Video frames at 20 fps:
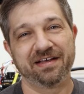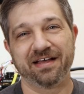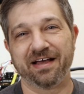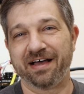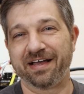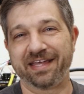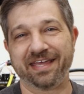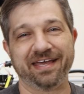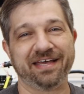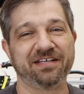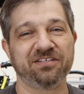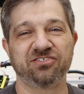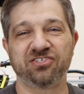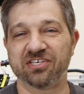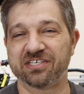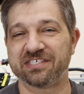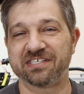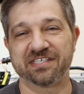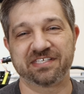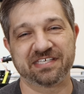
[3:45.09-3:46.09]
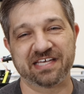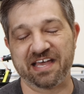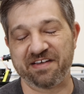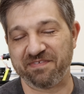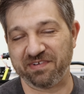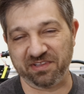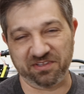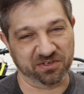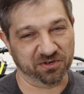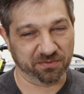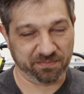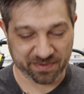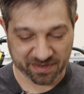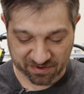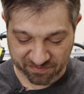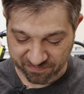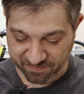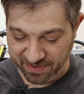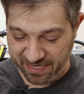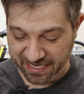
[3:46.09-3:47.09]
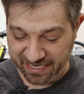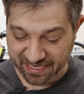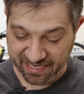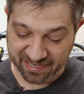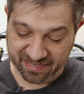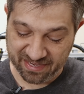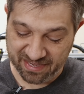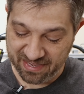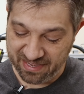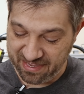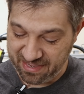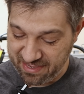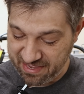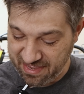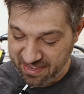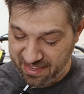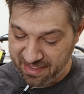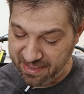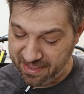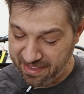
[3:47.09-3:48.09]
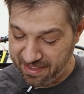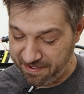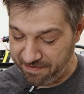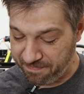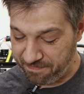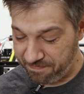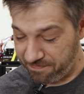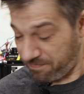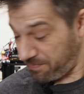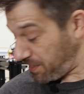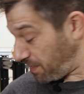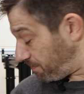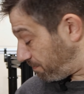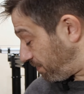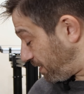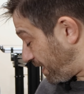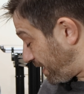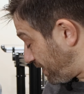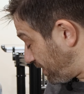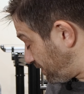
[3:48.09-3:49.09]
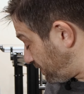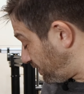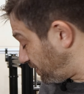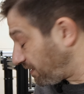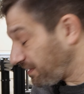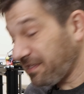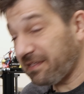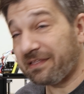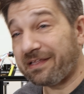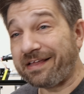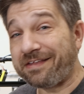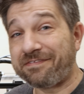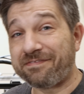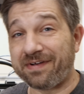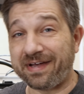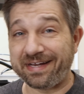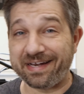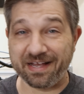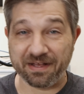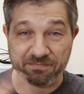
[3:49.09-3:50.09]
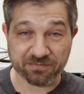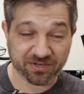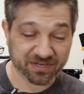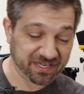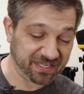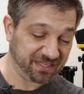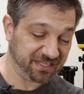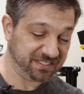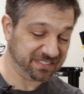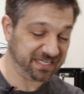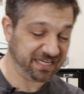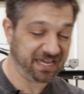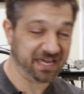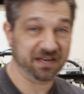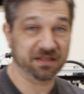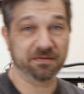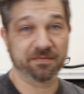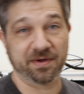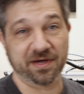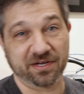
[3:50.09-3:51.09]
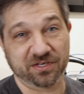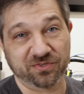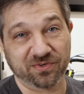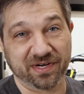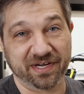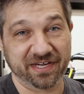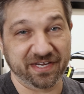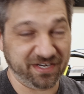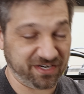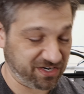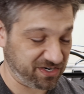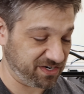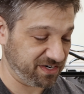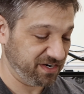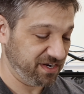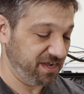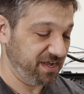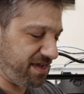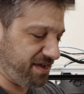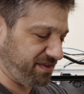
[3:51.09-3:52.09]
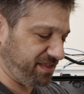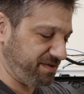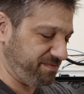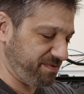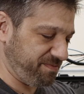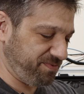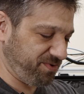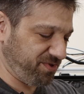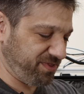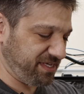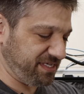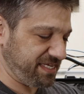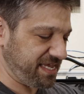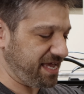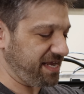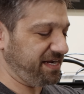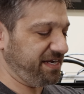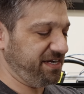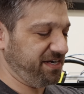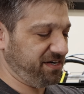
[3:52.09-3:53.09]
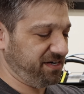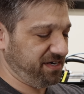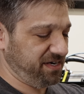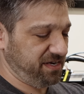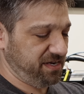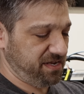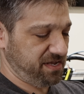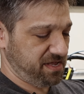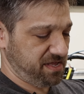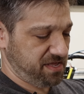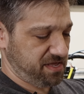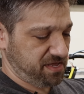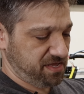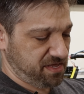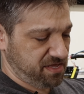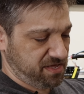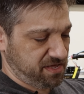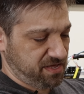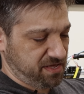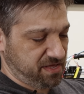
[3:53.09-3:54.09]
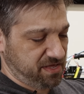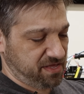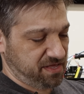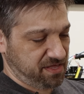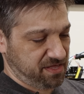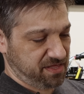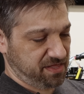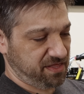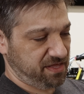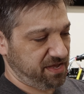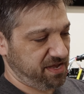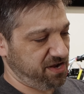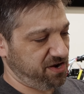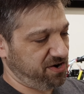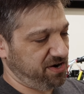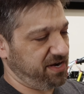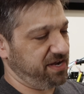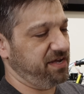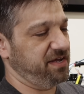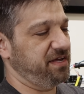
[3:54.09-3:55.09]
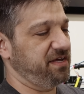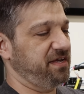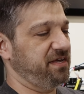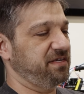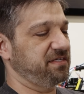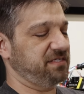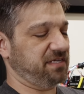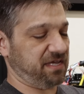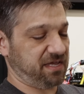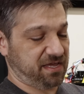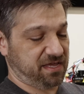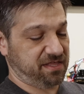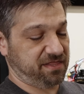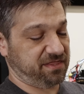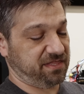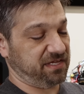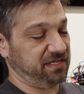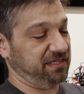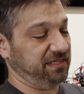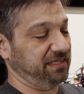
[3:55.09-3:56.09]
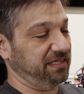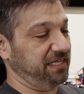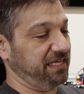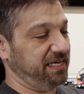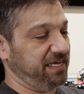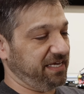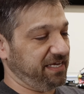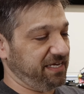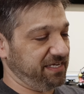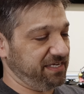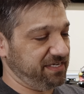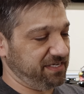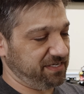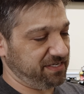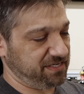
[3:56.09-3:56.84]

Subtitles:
again just to save a little bit of money. But let's find out. I'm going to get this thing out of the box right here. So let me pull this out of here. Here is the lid.